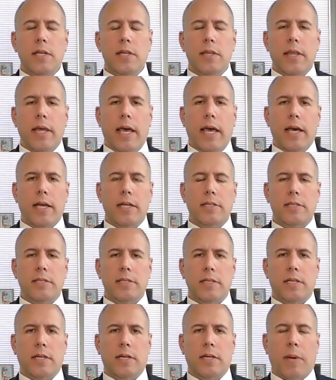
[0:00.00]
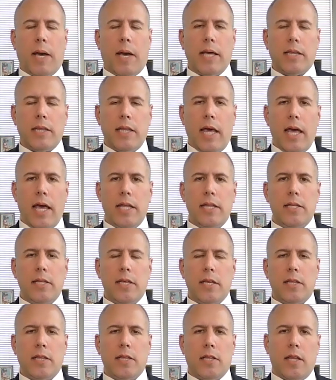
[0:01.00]
that I led
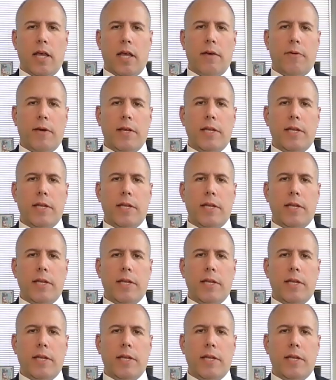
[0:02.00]
the life